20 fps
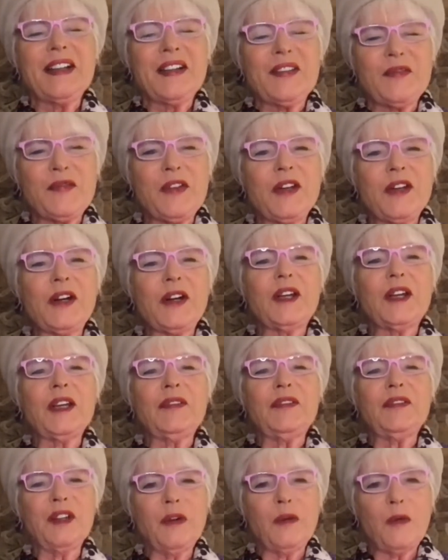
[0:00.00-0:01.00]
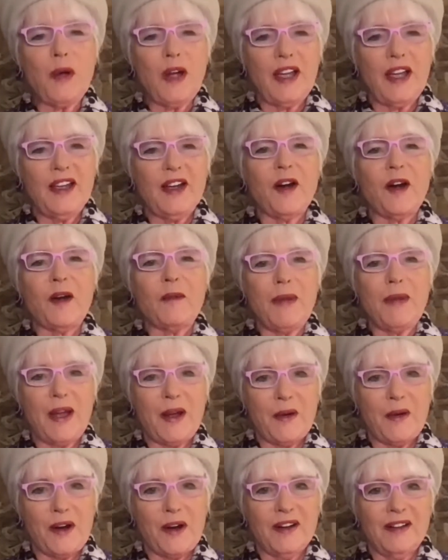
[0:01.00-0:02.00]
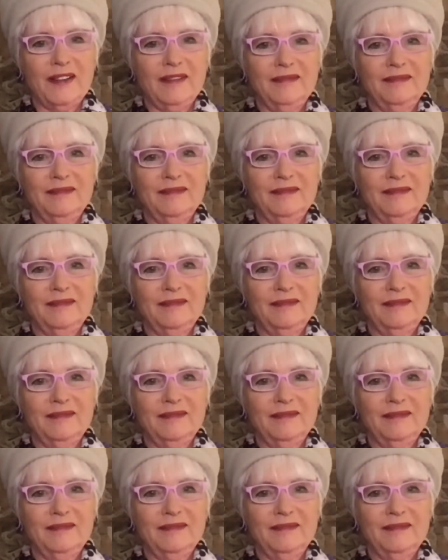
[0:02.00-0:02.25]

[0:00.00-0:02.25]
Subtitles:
We are giving away our power.